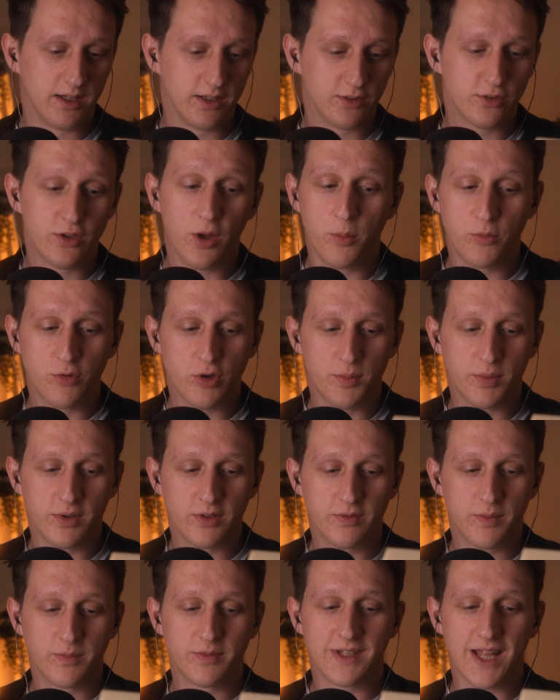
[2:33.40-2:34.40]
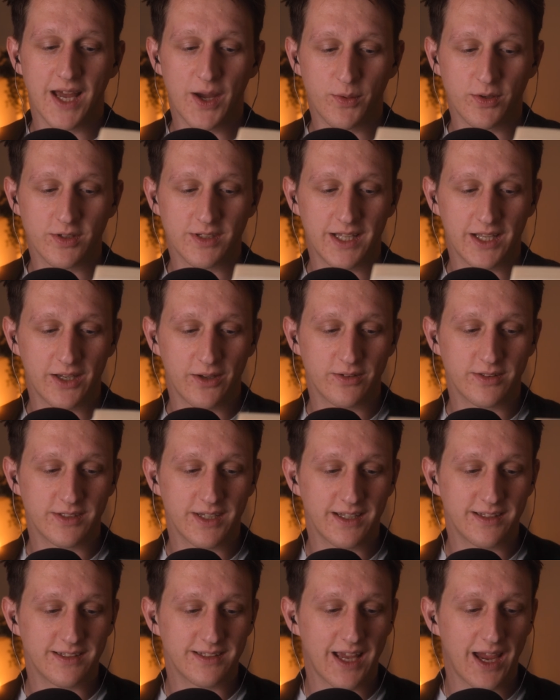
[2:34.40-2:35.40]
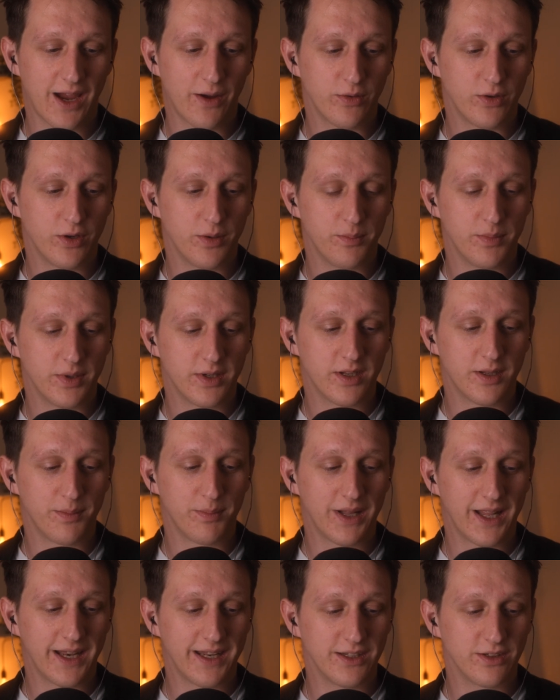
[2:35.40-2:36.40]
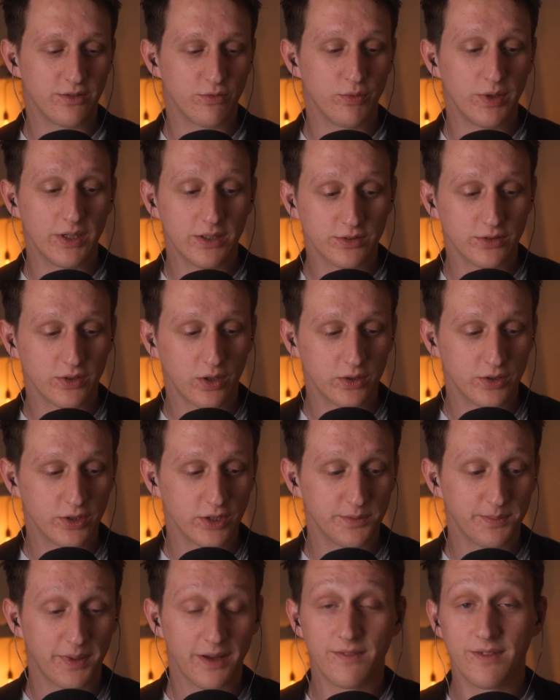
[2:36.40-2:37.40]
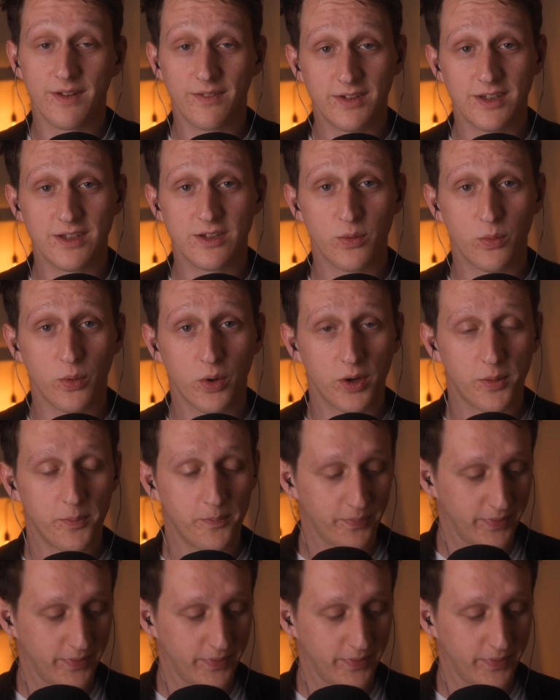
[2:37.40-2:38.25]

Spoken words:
Stormtroopers from Star Wars Lego sets outnumbered the planet's real soldiers by 50 to 1.